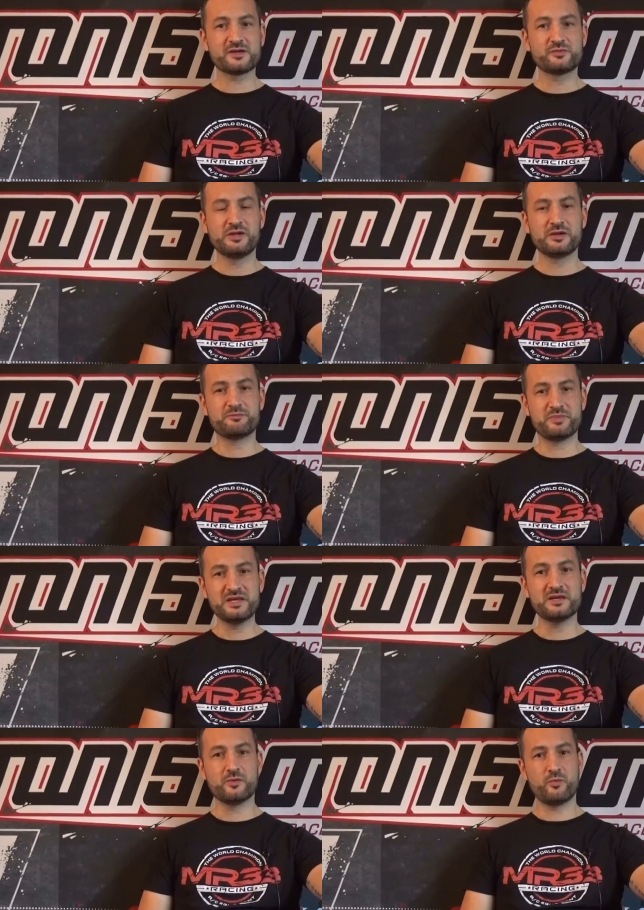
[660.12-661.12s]
it will
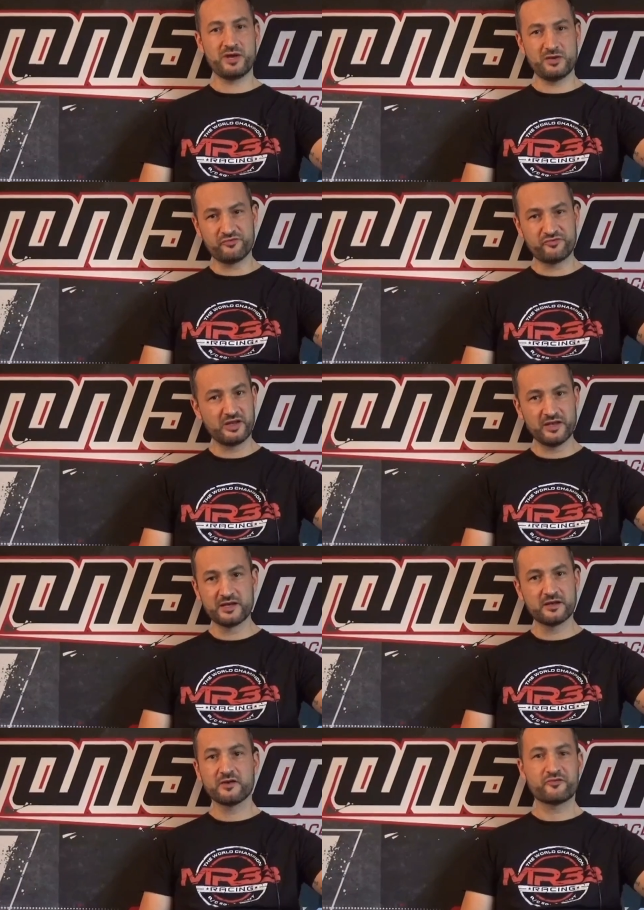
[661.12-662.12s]
be when you fill
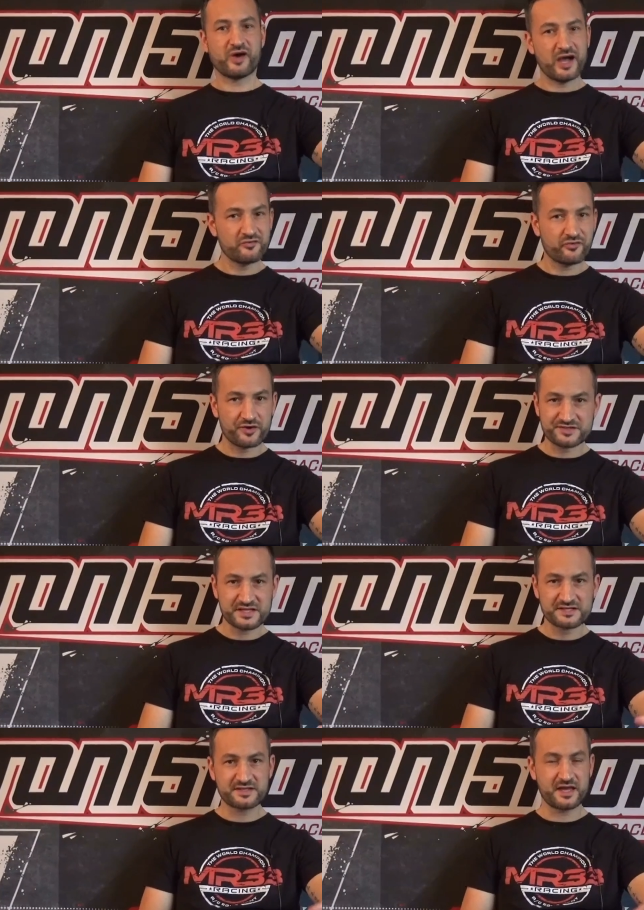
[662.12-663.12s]
in a 5 or a
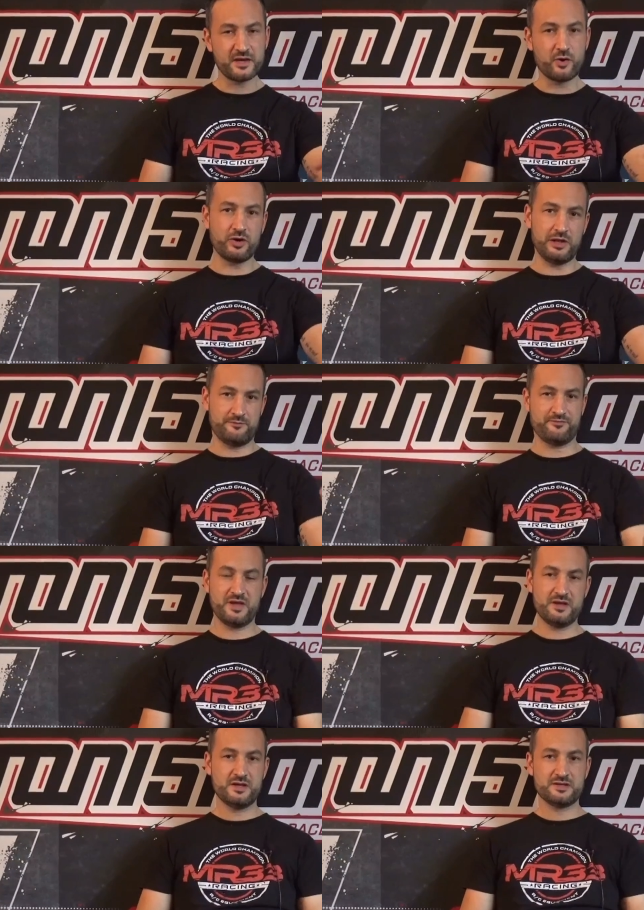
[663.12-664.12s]
6K oil.
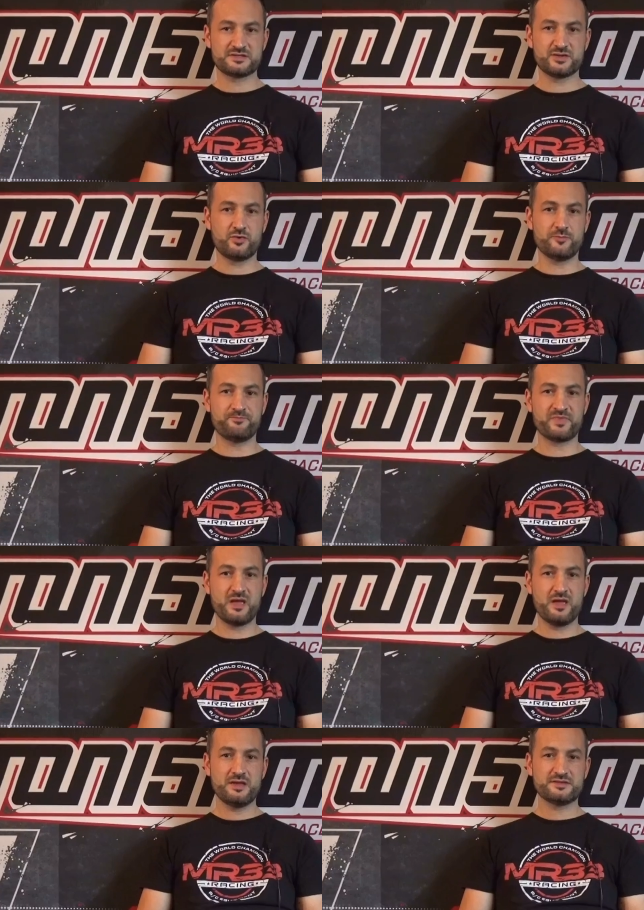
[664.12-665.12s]
So
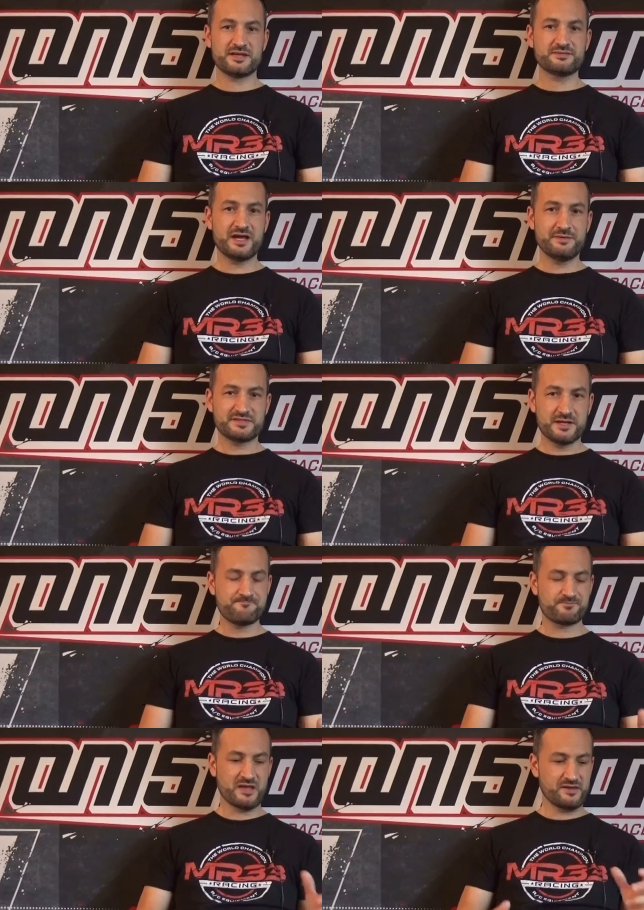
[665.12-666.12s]
sometimes
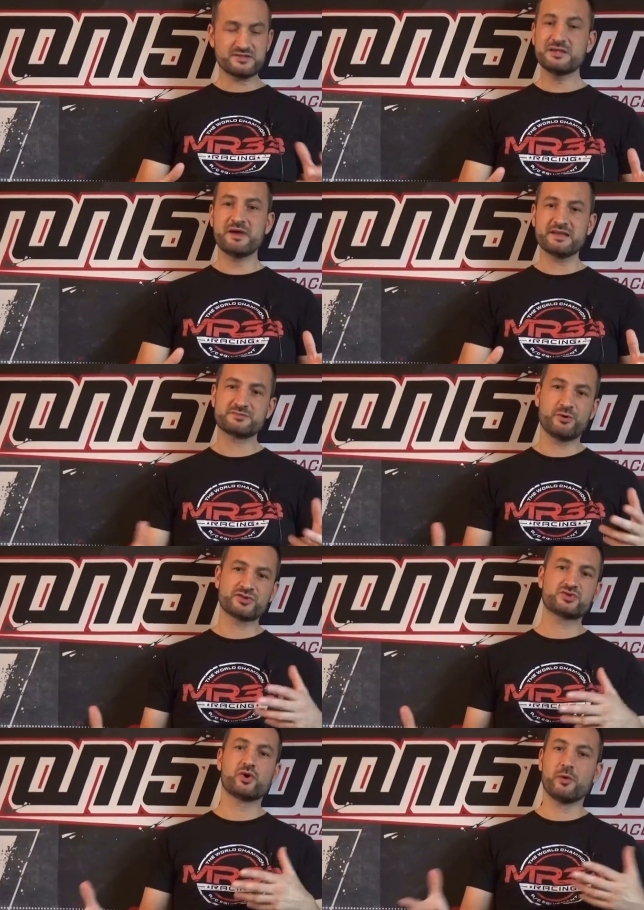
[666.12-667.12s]
the teammates
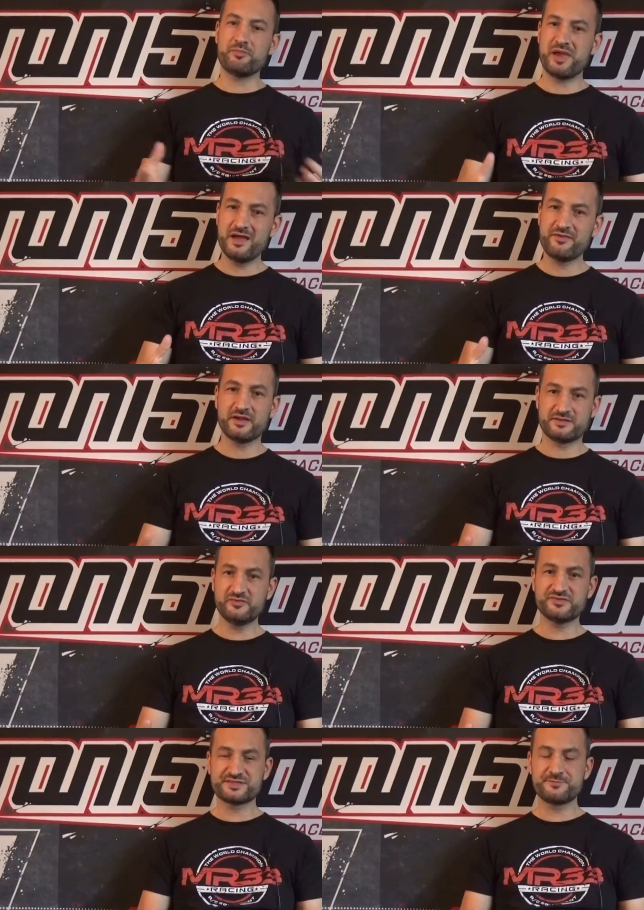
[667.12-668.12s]
want to compare their
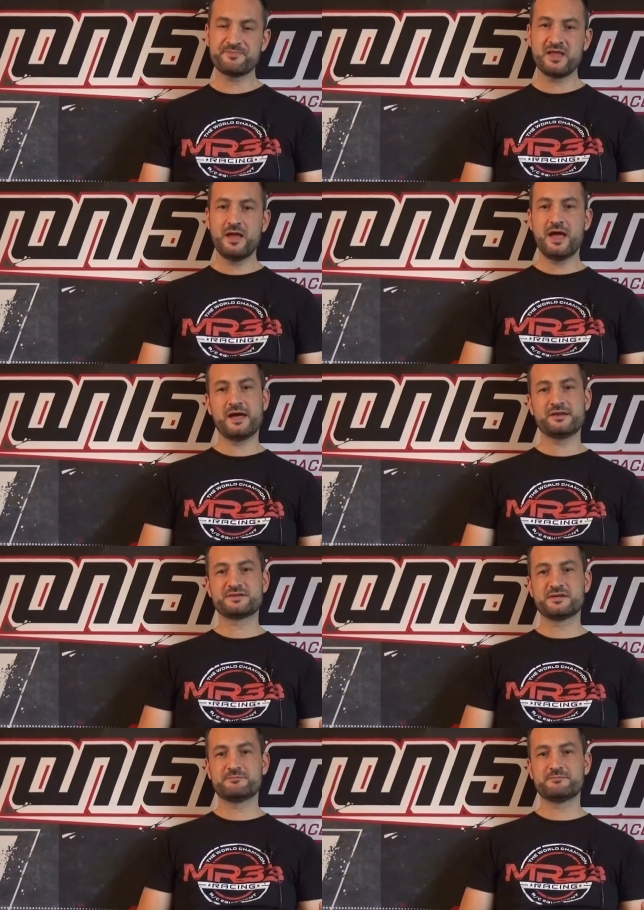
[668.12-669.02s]
Diffs, and